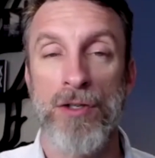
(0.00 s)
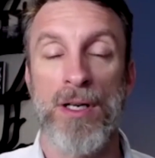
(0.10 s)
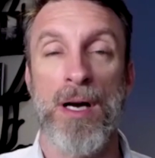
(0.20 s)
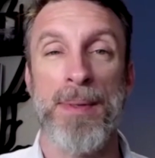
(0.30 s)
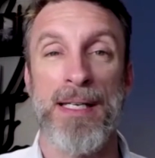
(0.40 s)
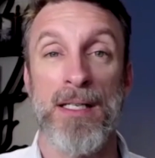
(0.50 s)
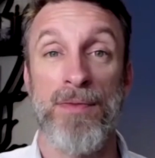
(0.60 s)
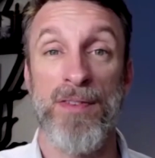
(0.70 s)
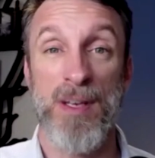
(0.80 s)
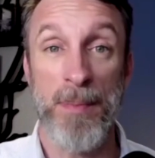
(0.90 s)
on a company that's
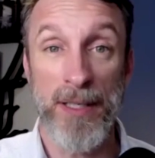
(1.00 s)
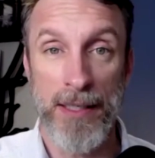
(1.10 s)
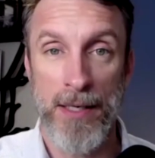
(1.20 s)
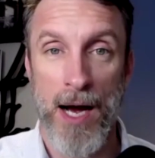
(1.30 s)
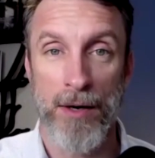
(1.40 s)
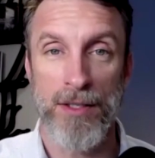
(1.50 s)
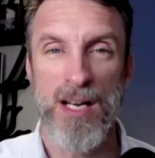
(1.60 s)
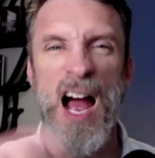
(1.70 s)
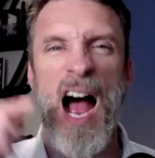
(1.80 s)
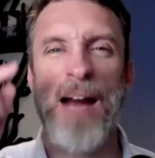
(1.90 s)
fifty million dollars,
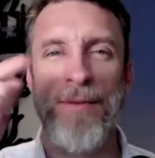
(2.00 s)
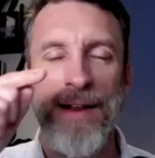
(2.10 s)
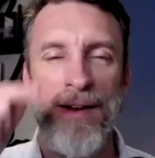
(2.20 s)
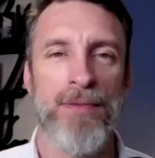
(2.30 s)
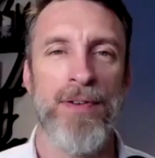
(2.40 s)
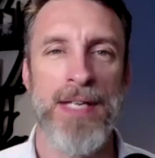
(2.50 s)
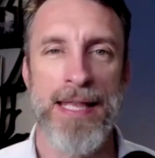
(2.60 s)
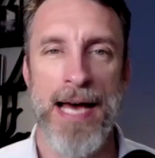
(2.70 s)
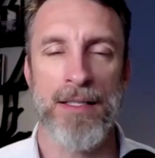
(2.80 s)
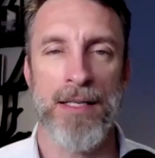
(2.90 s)
I'd rather have the fifty
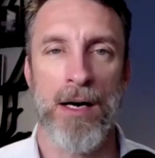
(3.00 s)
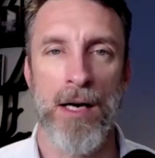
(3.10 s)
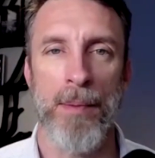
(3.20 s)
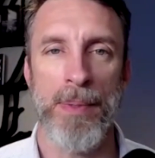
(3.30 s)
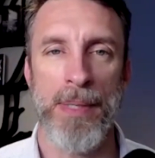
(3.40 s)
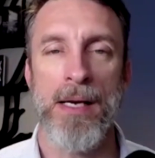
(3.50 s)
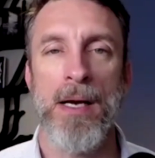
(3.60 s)
thousand dollar company.